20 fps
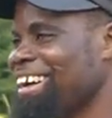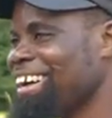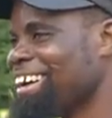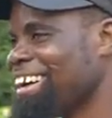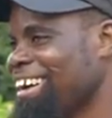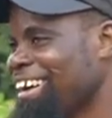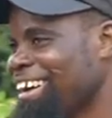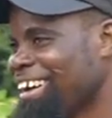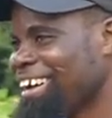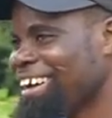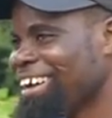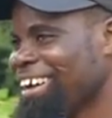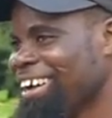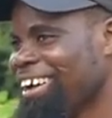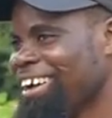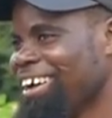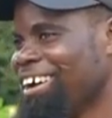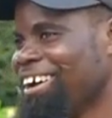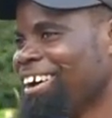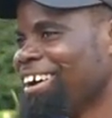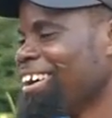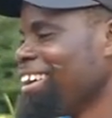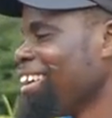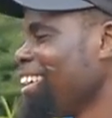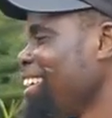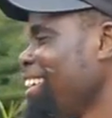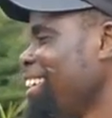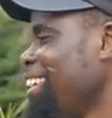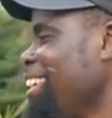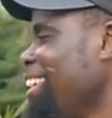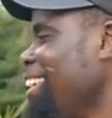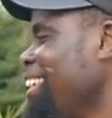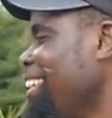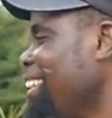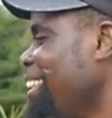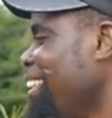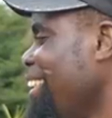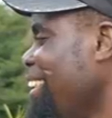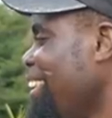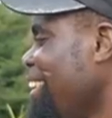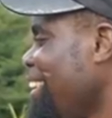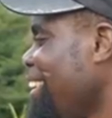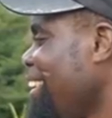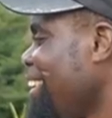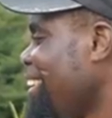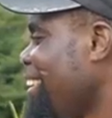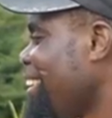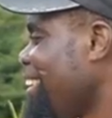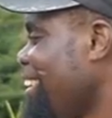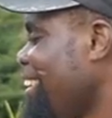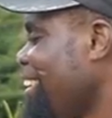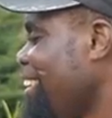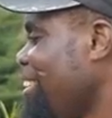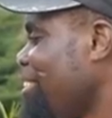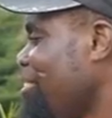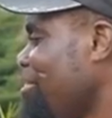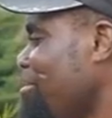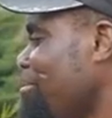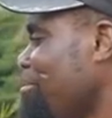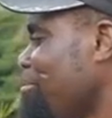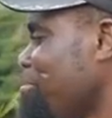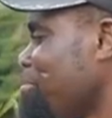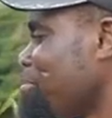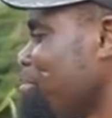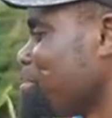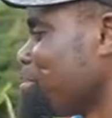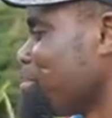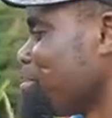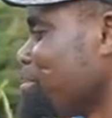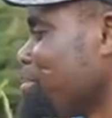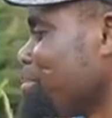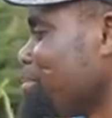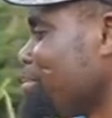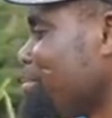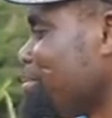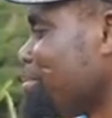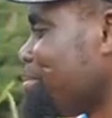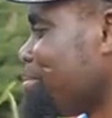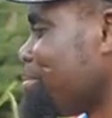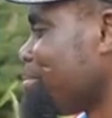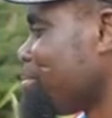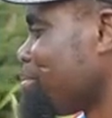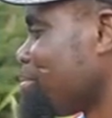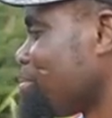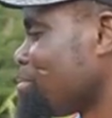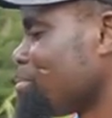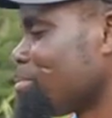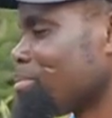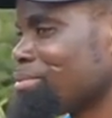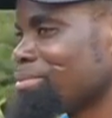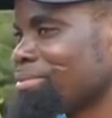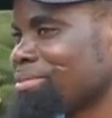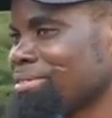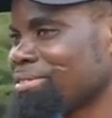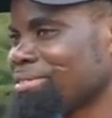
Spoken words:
(silent)